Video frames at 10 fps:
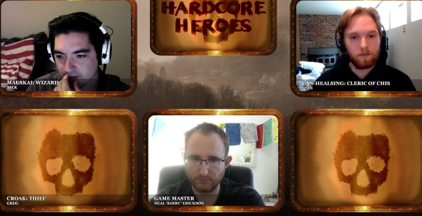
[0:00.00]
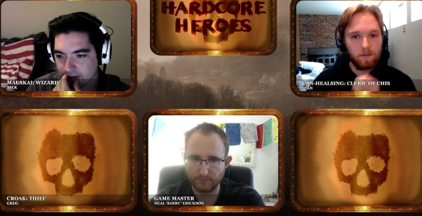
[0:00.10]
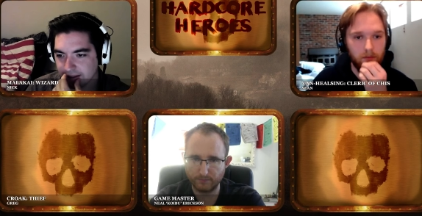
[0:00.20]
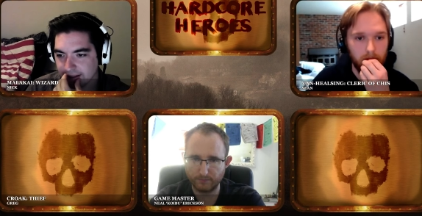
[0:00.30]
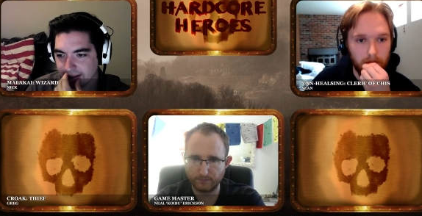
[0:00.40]

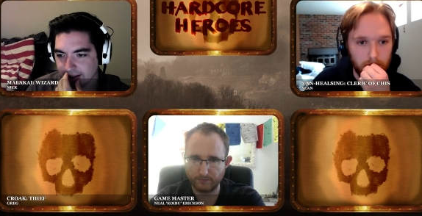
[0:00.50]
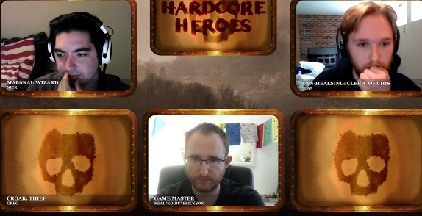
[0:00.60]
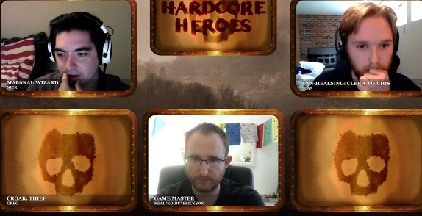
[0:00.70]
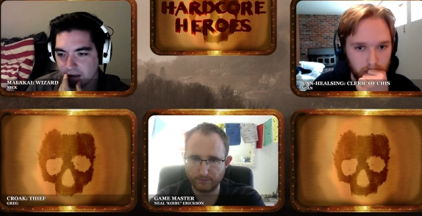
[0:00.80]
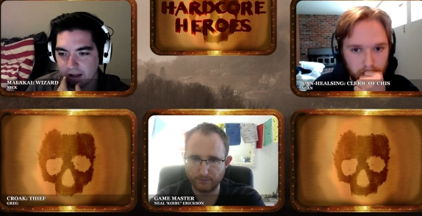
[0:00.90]
Speaker 1: Neal,
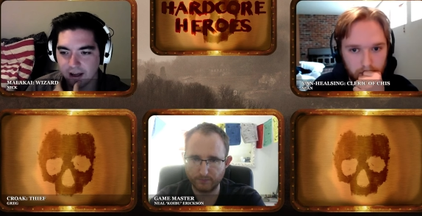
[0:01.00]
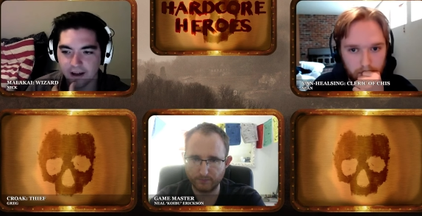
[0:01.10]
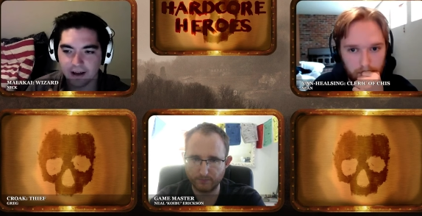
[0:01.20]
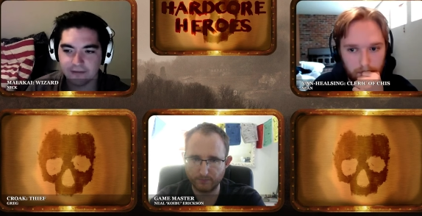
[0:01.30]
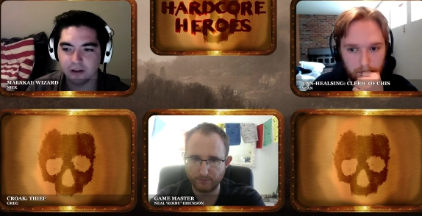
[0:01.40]
I've got
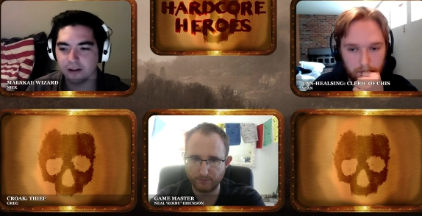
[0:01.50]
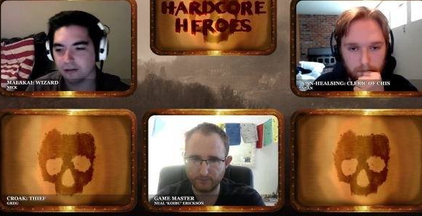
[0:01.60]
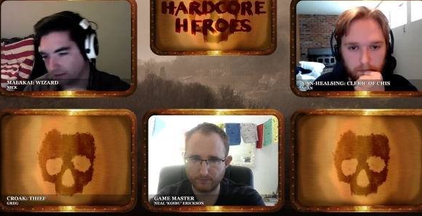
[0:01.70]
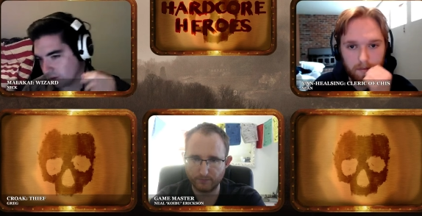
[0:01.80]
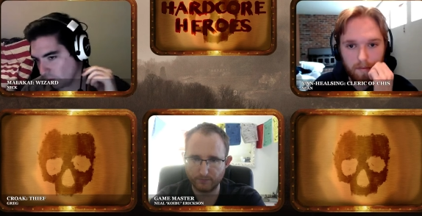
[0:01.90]
uh, I've got
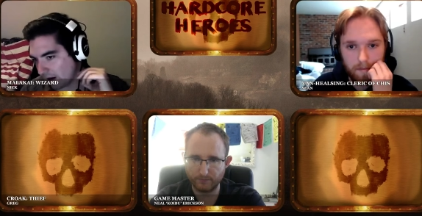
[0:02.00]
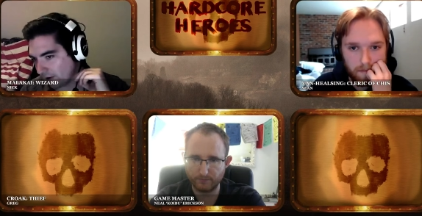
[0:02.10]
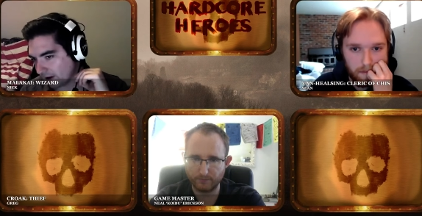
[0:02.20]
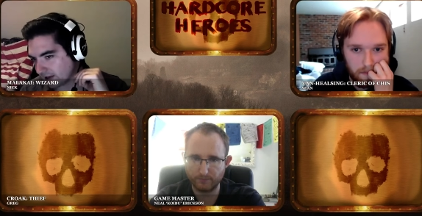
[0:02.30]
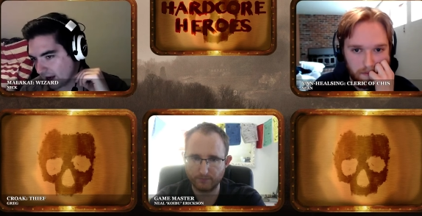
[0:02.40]
the
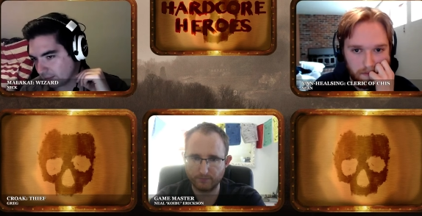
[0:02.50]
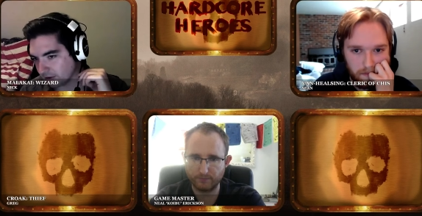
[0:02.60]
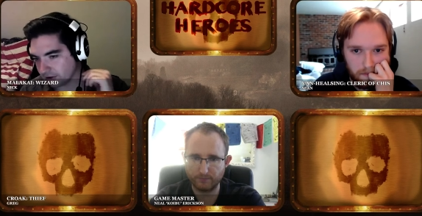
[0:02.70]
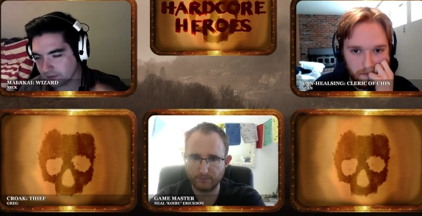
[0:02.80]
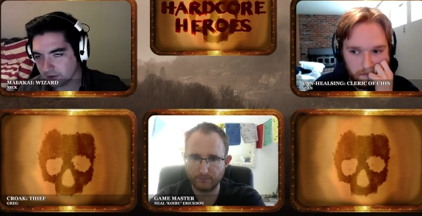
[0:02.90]
Werat's
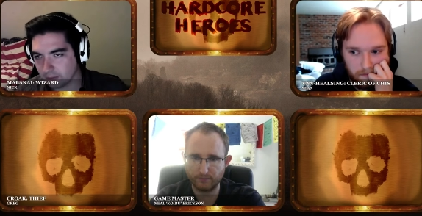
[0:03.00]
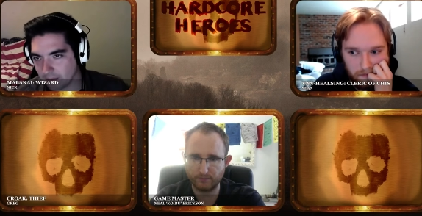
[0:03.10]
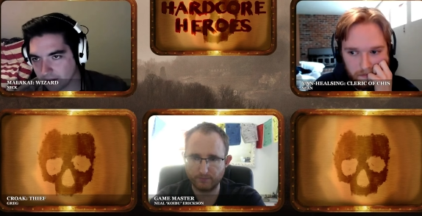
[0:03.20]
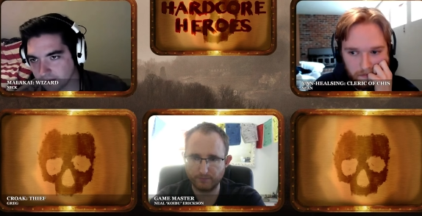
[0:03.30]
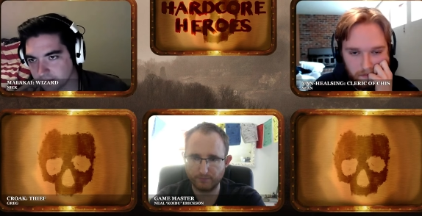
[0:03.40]
hairbrush. If you
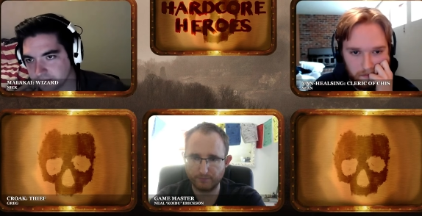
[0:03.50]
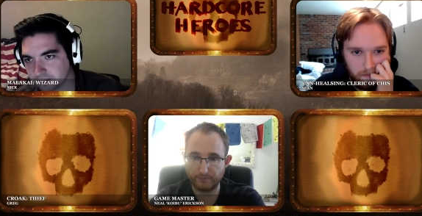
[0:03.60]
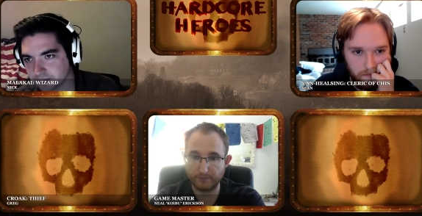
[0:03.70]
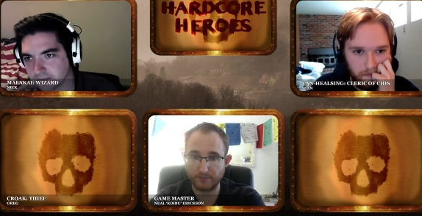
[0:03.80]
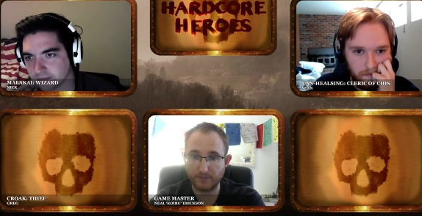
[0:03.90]
remember.
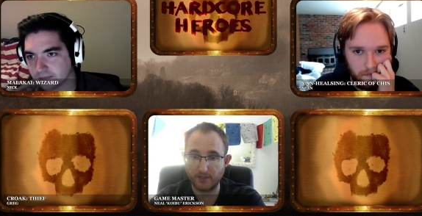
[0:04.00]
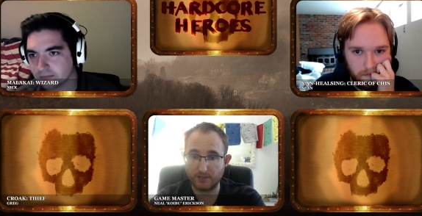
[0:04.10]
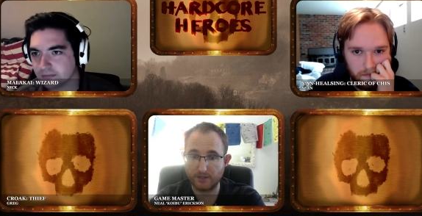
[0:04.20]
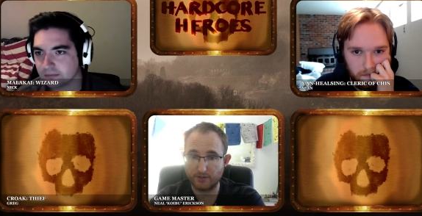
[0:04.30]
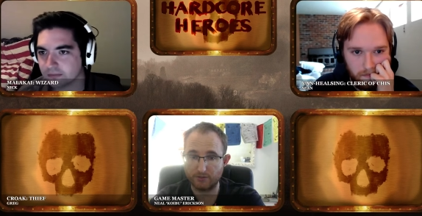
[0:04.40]

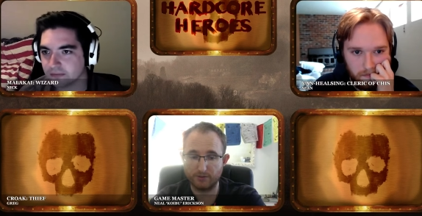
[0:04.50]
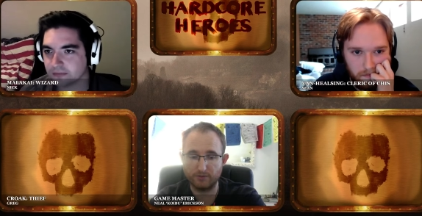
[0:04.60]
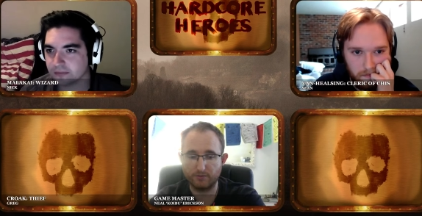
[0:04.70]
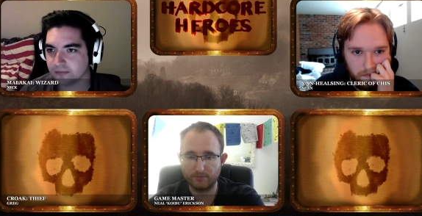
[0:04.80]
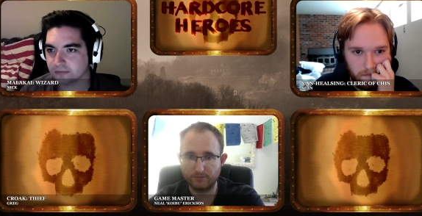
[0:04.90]
Speaker 2: Yes, you
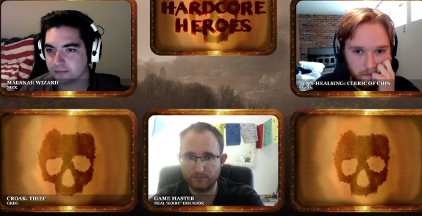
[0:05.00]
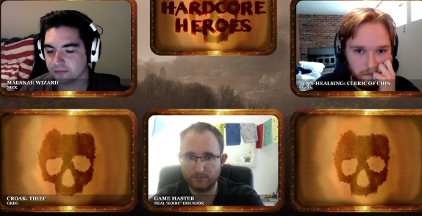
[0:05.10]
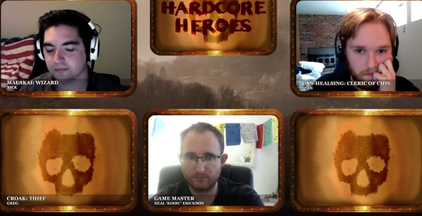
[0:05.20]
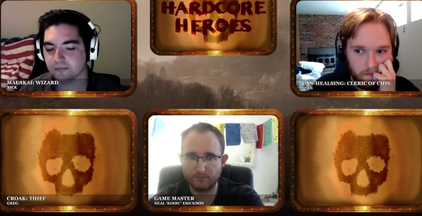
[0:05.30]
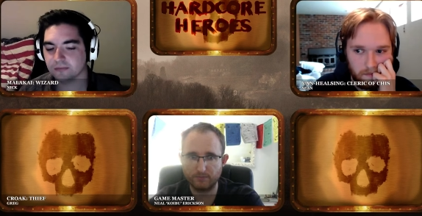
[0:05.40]
do.
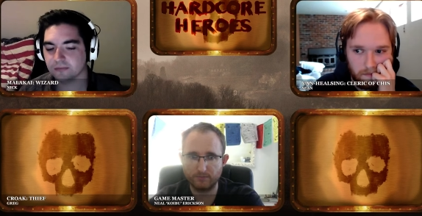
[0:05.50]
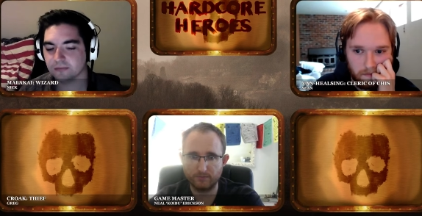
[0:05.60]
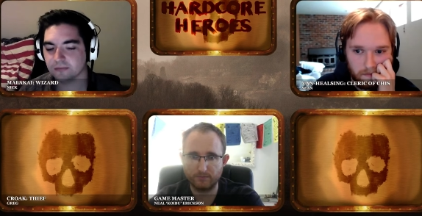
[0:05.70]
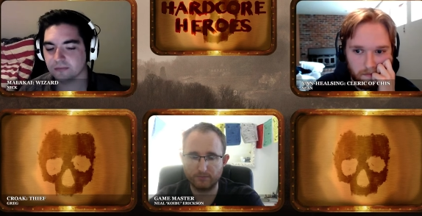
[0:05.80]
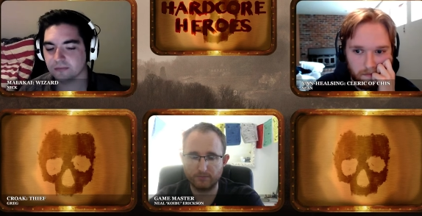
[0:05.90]

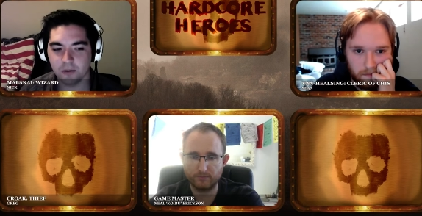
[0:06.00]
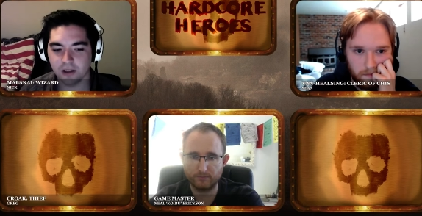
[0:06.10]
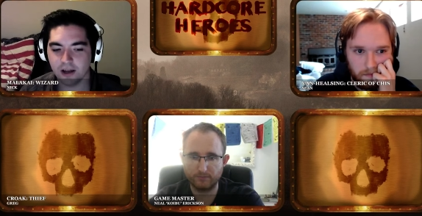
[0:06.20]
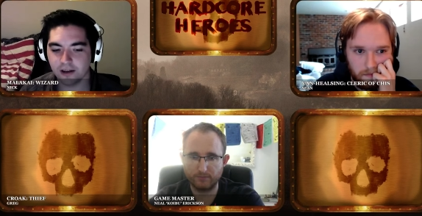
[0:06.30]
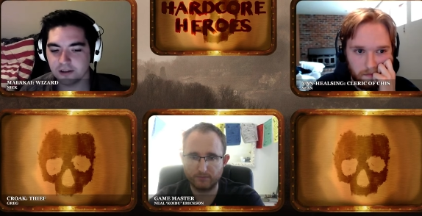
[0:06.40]
Speaker 1: I would
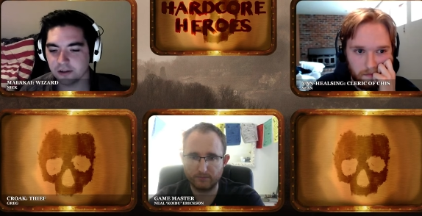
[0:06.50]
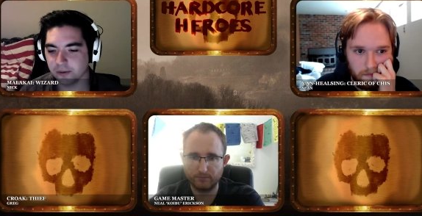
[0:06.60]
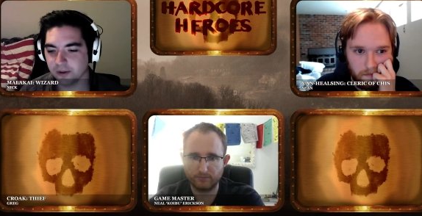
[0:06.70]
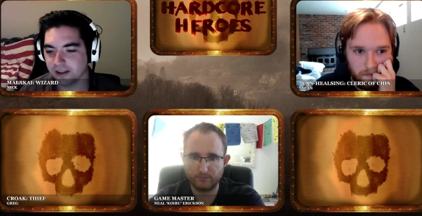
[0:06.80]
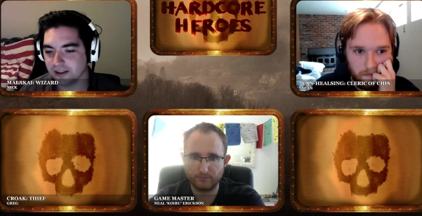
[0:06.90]
like to.
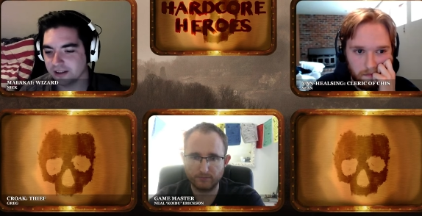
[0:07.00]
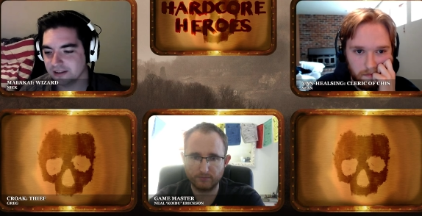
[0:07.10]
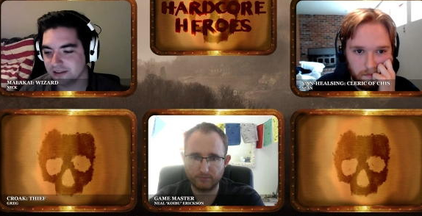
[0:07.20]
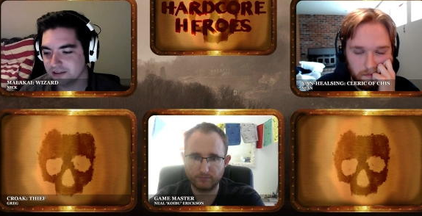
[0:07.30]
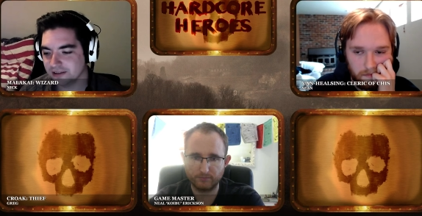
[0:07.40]
Uh,
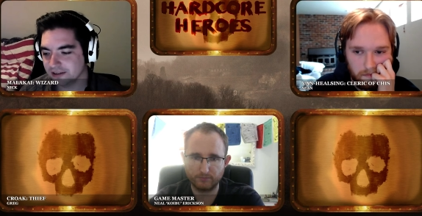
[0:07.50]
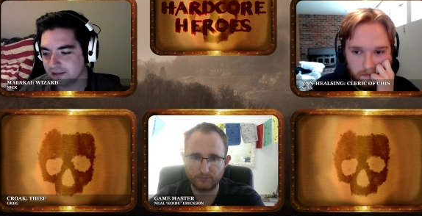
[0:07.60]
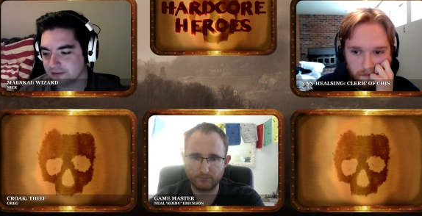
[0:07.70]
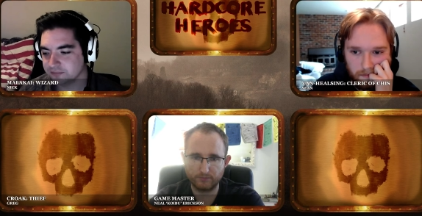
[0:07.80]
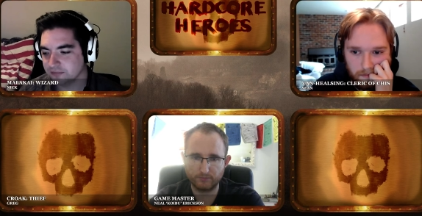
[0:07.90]

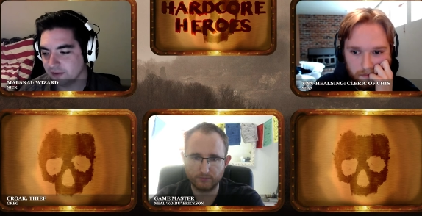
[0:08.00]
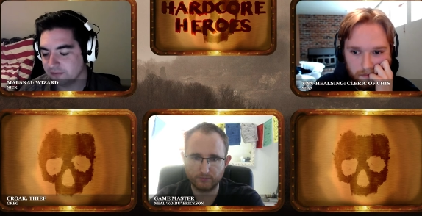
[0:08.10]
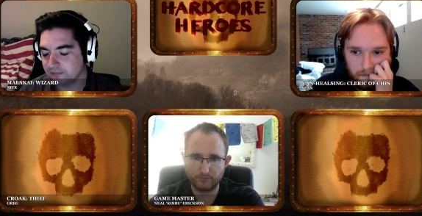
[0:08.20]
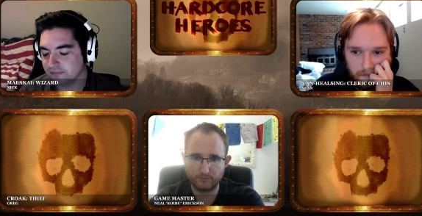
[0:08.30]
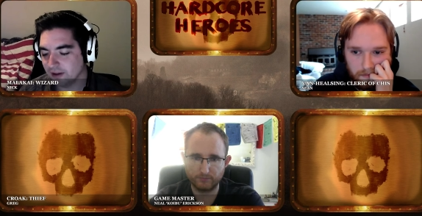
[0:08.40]

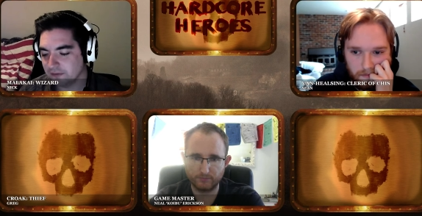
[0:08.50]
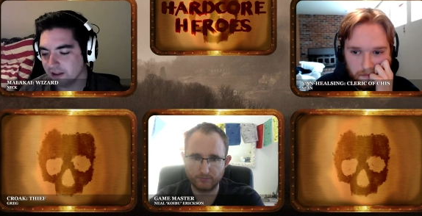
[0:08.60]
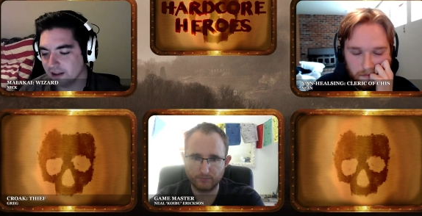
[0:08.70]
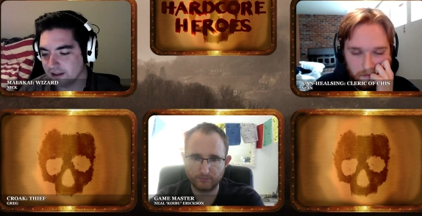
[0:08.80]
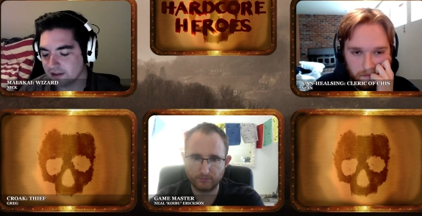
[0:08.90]
I feel
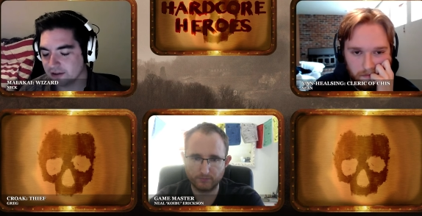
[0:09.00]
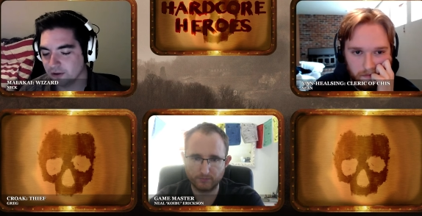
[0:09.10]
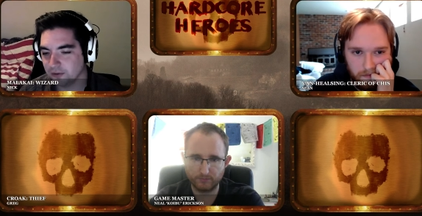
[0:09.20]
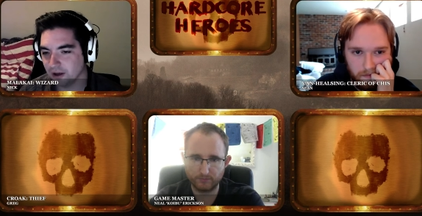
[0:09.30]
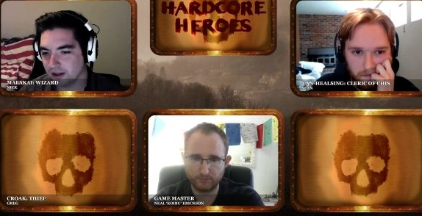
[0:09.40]
like this
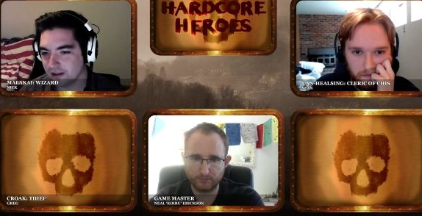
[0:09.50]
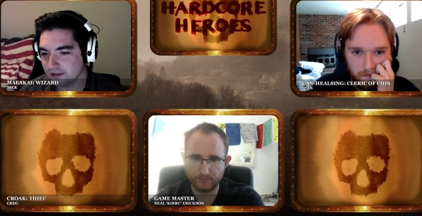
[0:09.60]
could work.